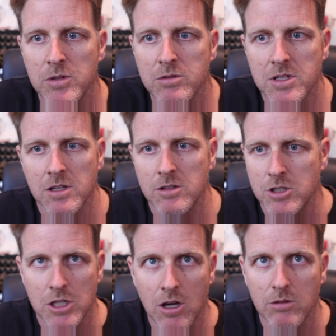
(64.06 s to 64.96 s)
using a
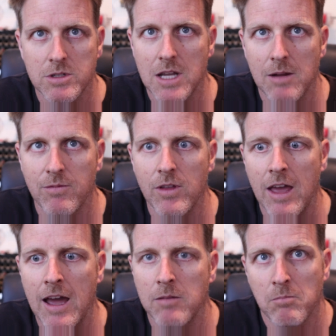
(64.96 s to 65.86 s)
G-code setup for
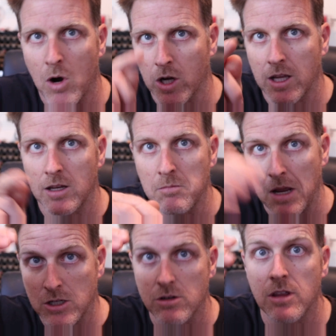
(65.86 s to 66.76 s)
that. Mark it and
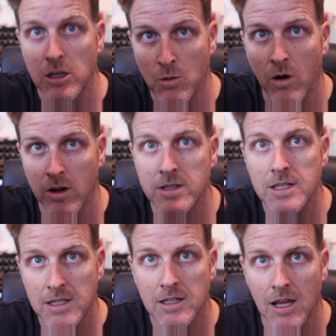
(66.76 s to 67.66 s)
make sure that you are
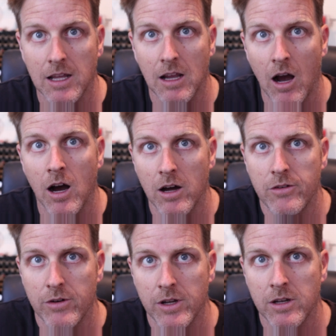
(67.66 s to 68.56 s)
indeed getting
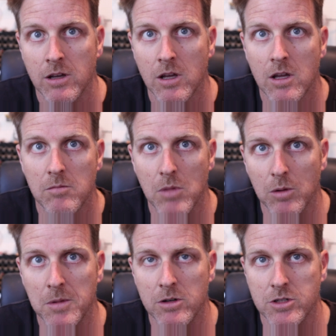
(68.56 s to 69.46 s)
100
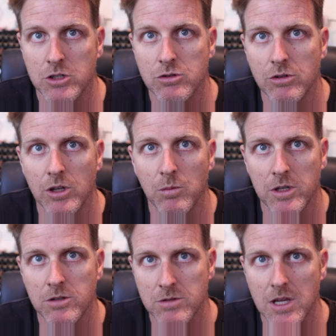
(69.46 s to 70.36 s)
millimeters extruded
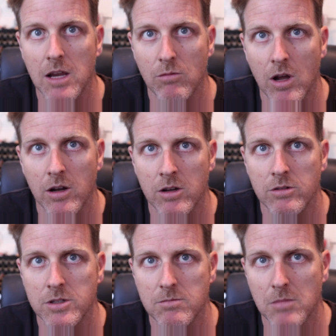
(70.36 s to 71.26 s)
when you say run
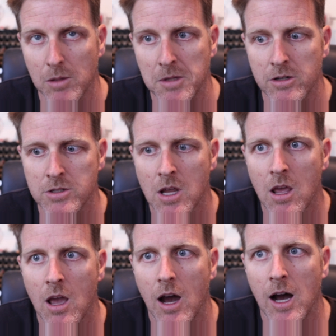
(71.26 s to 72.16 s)
100 millimeters.
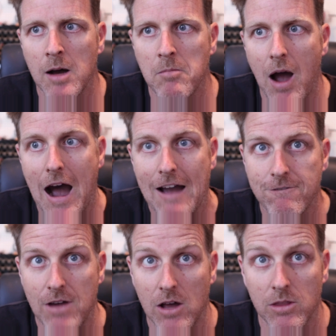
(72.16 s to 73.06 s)
I
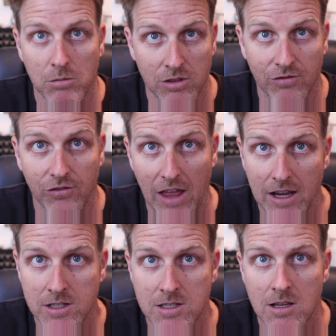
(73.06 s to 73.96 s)
found that with
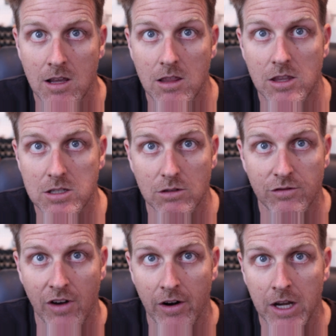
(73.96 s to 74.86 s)
flex, this will
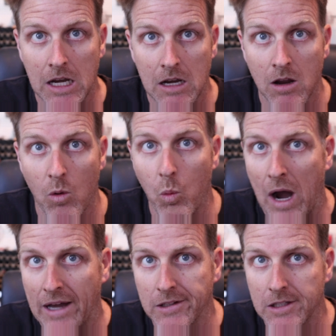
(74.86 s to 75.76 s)
vary
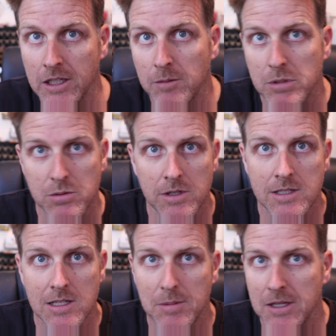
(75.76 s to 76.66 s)
wildly between
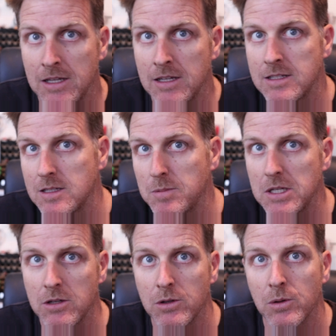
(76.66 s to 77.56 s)
TPE,
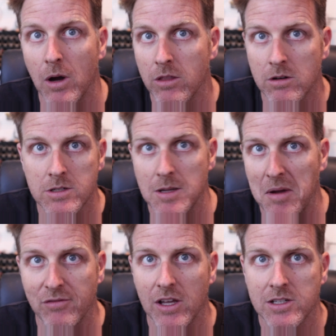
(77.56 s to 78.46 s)
TPU, other
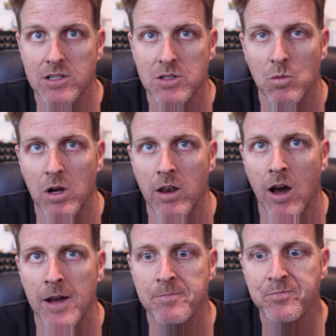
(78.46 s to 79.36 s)
semi-flexes and
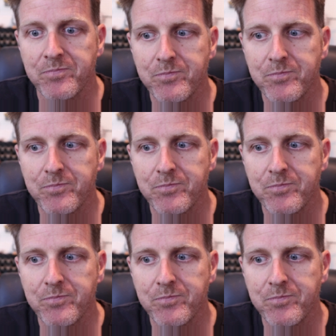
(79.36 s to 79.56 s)
whatnot.